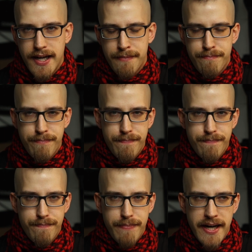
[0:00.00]

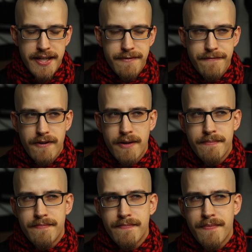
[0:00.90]
apart
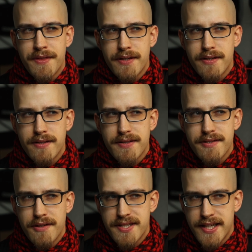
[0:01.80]
from the
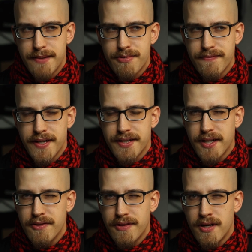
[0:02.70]
Stotz Etaproof, I
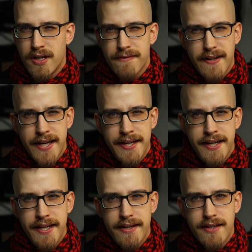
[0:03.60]
don't know of
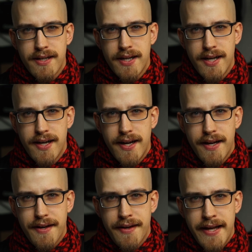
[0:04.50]
any
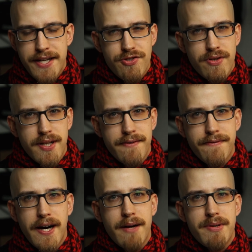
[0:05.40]
natural
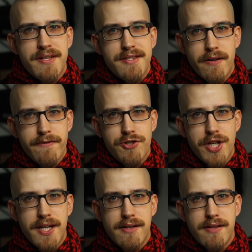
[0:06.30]
fiber soft
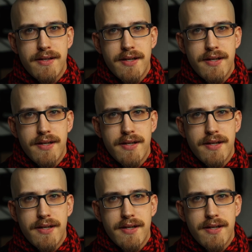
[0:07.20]
shell